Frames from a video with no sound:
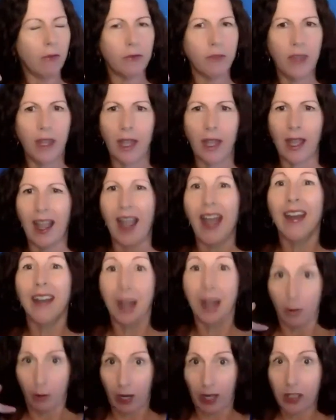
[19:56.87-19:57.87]
there, and
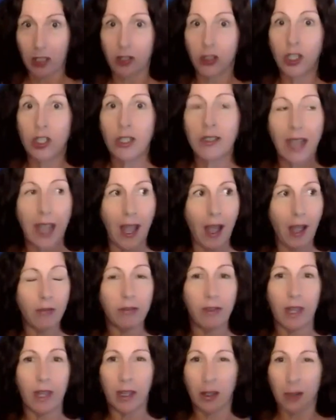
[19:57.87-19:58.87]
our energies out there,